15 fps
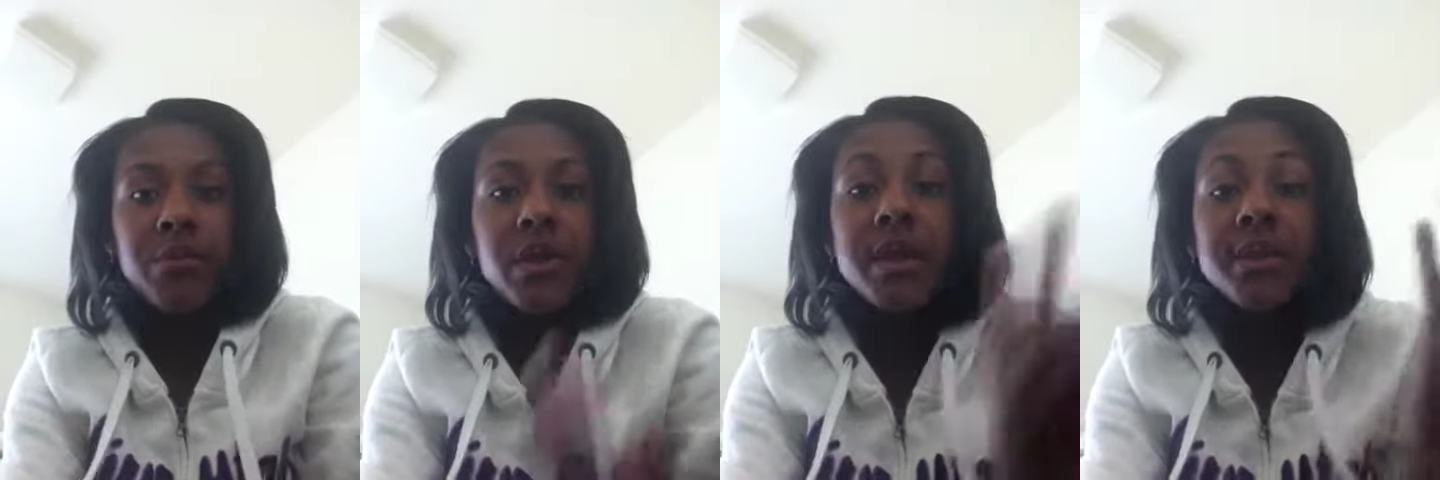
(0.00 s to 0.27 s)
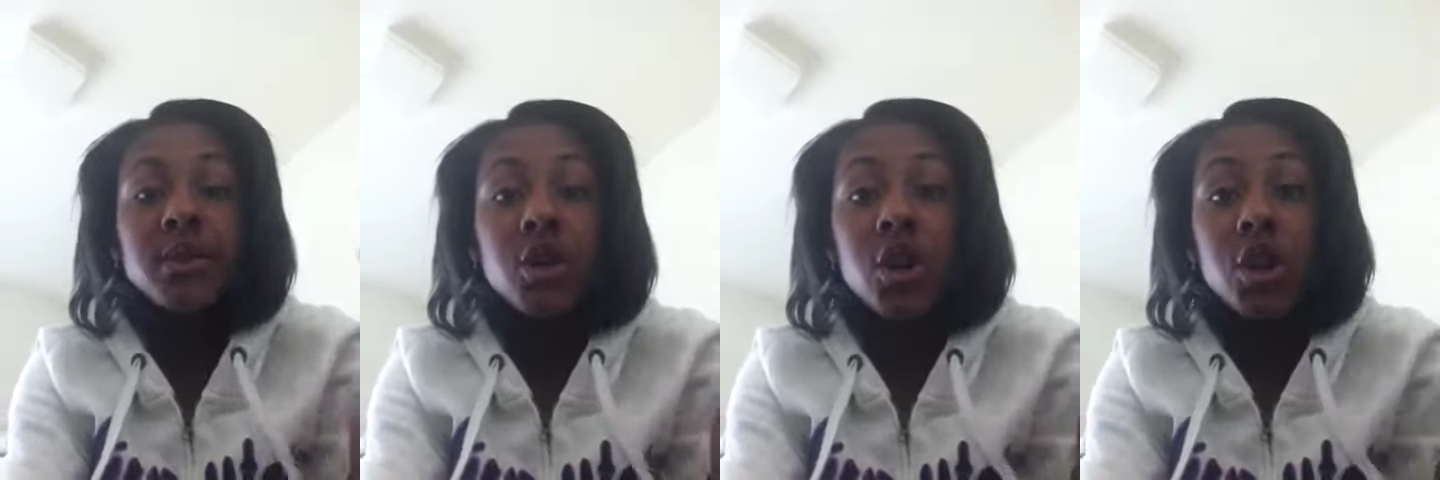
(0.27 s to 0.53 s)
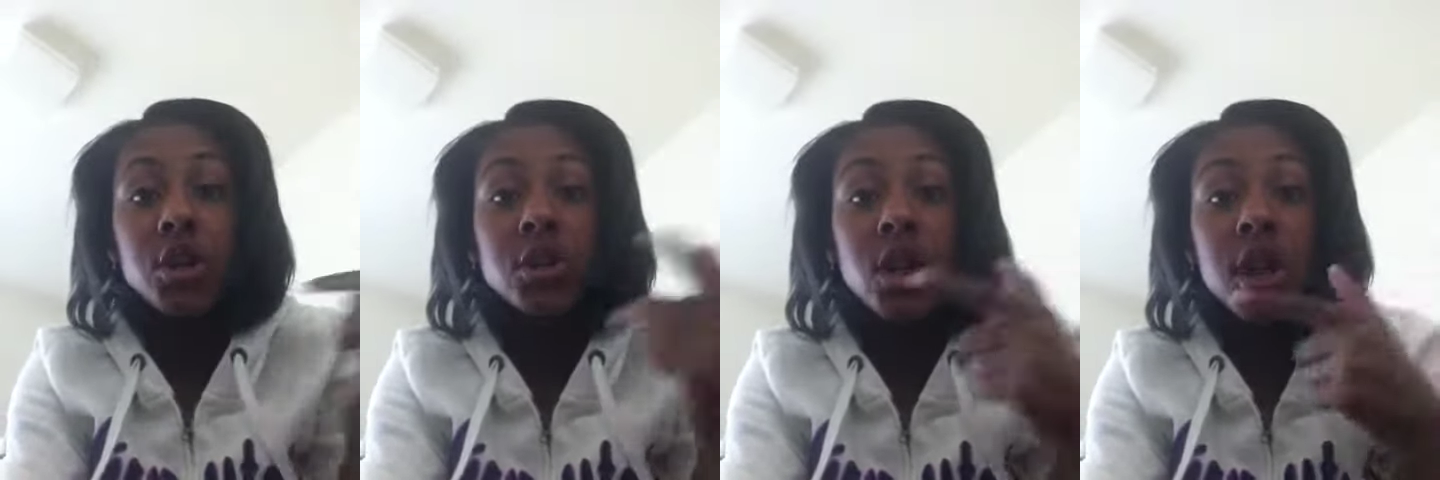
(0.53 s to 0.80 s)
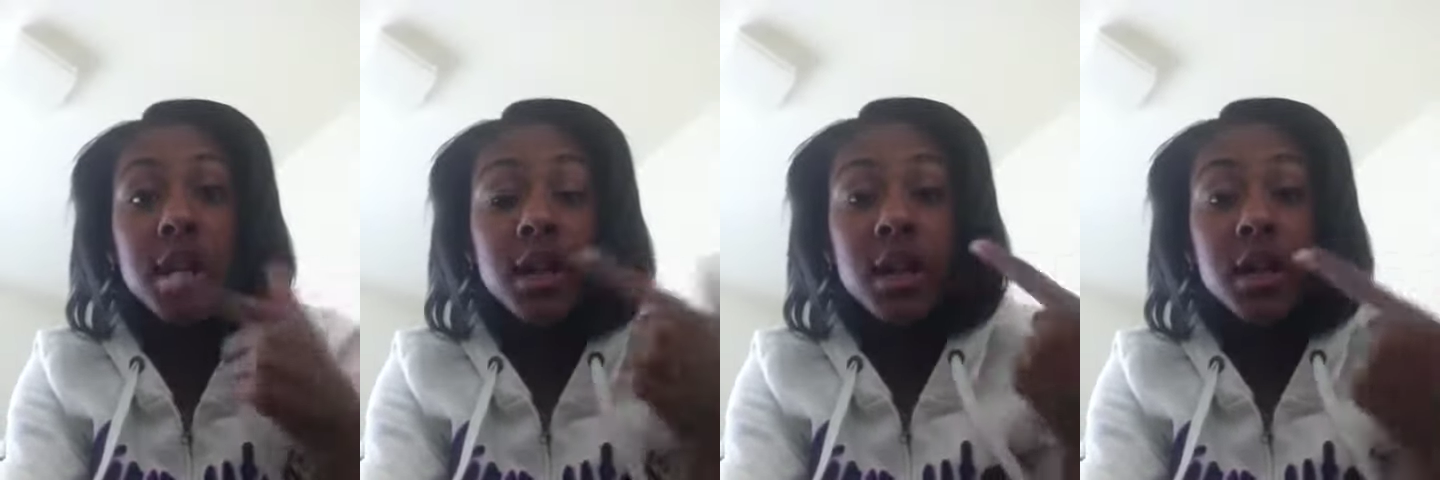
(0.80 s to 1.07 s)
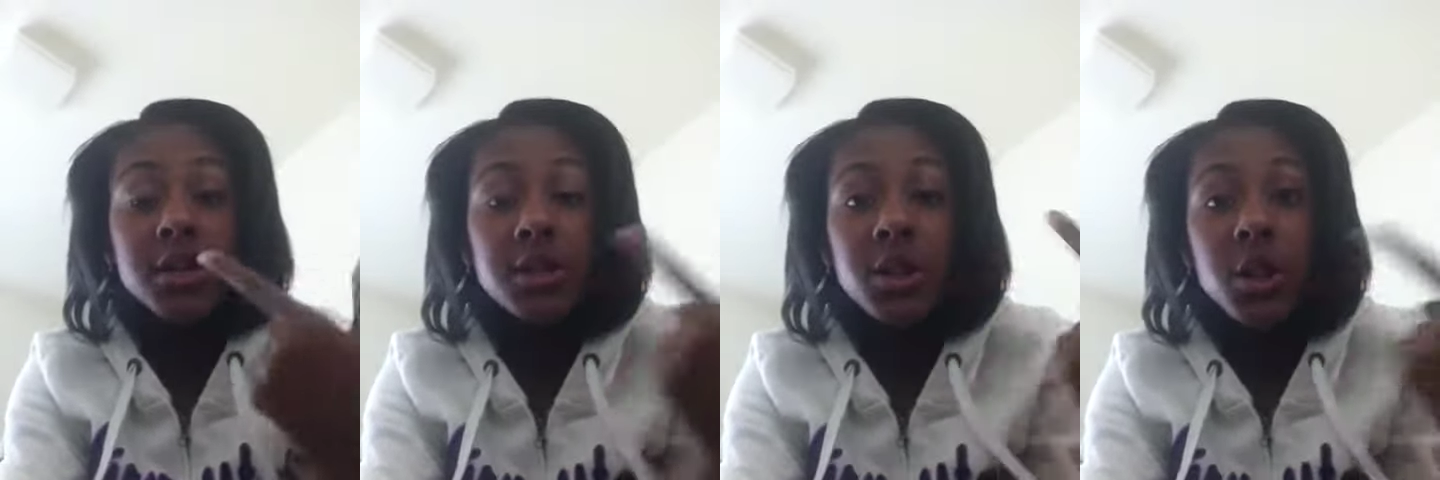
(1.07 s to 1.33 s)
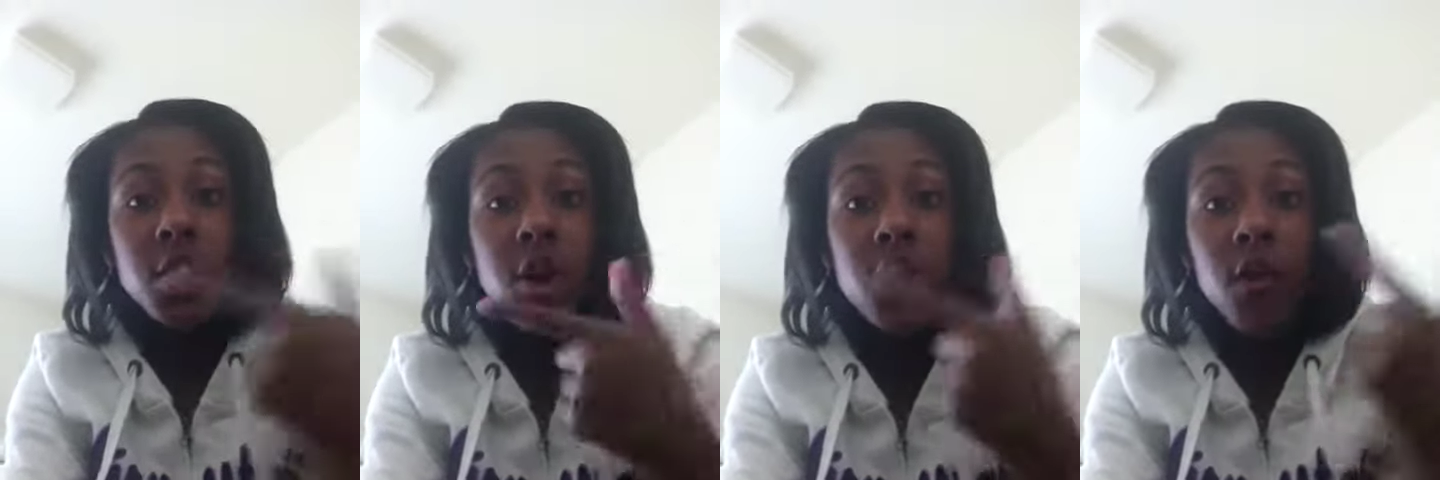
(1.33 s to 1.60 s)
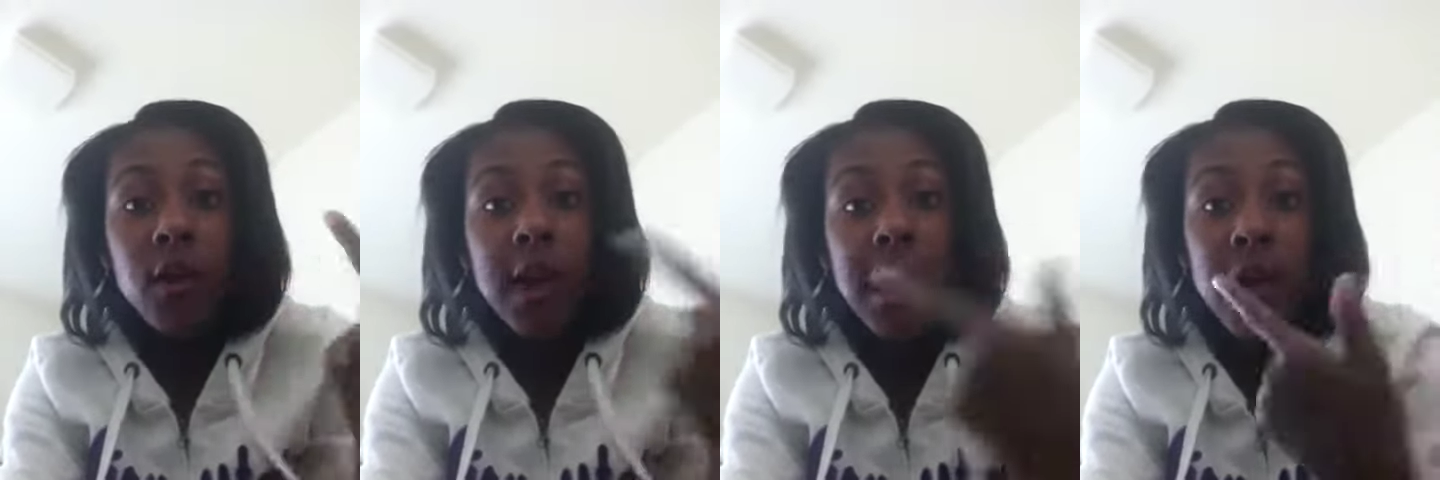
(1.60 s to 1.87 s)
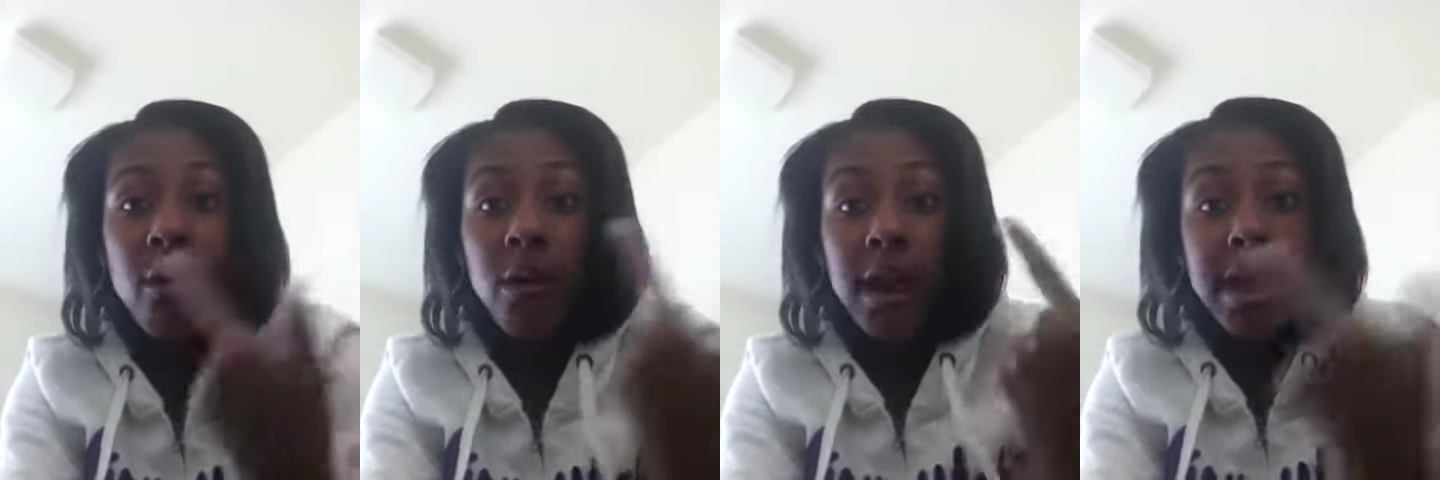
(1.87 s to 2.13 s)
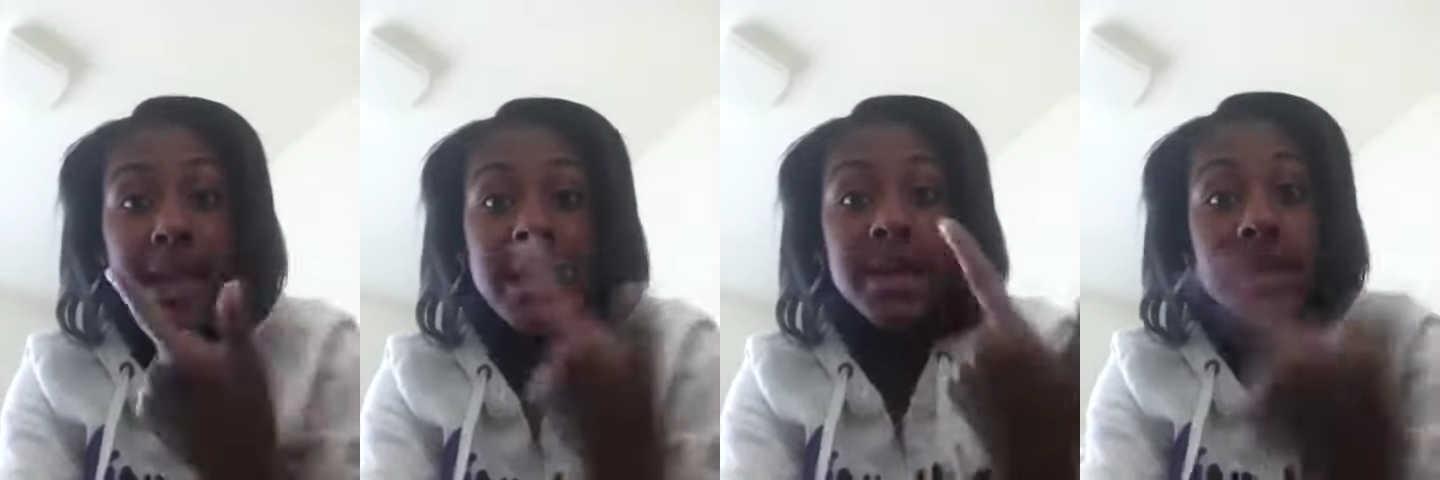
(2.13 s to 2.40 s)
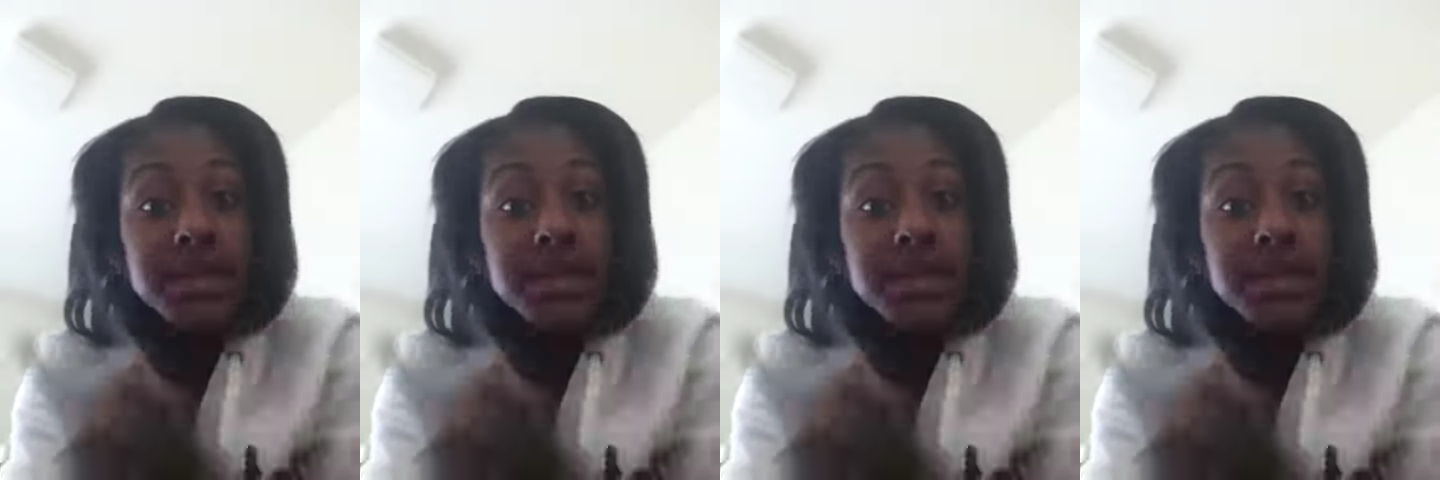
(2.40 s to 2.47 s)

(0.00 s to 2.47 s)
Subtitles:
This girl started cussing her out, like,